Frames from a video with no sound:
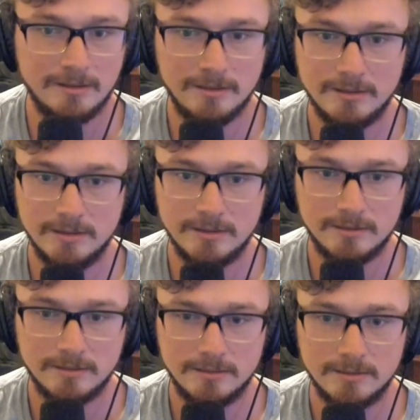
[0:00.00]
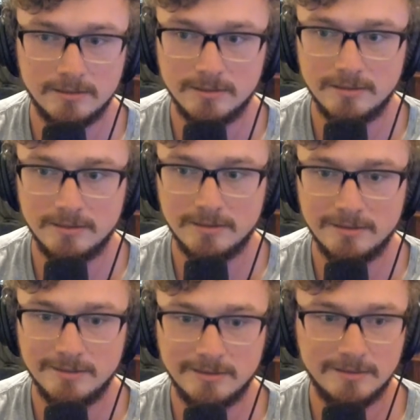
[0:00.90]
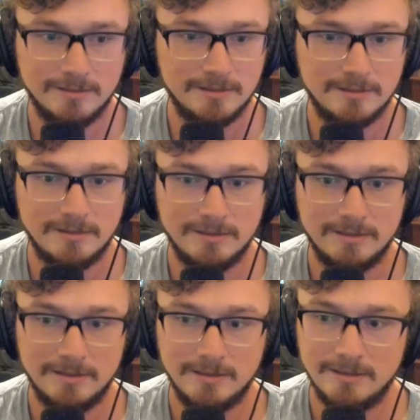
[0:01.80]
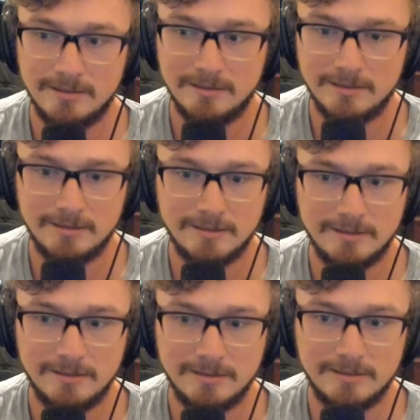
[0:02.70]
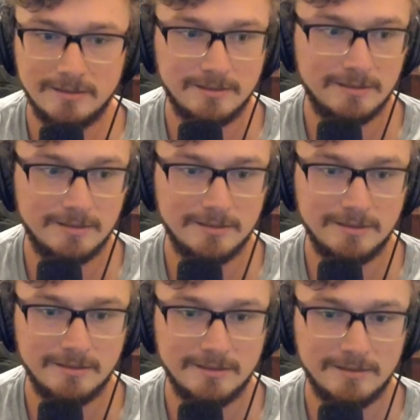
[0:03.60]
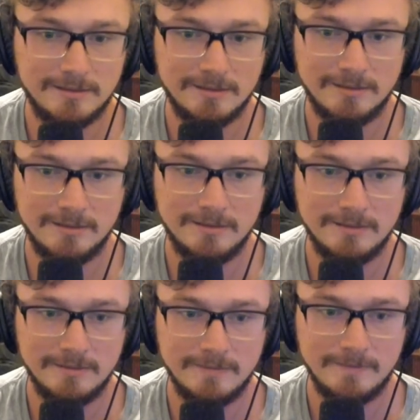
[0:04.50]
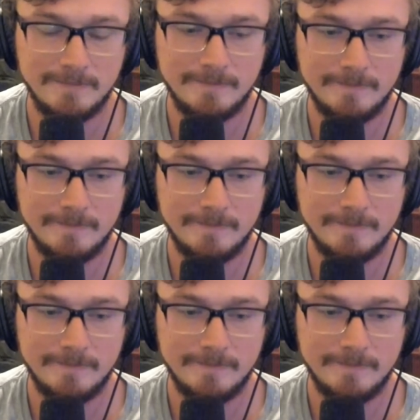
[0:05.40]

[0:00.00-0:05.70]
Nobody speaks.